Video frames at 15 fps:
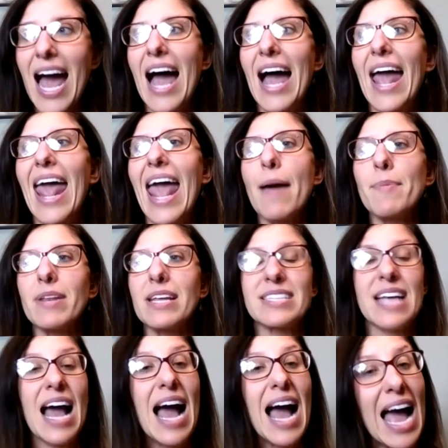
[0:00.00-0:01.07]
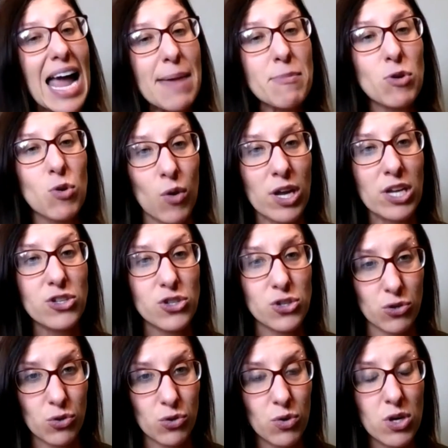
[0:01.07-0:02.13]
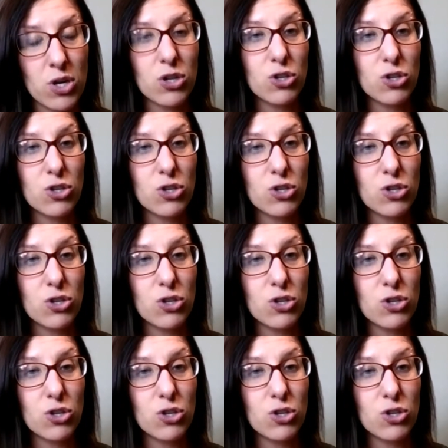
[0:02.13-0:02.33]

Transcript: a habit is I'm going to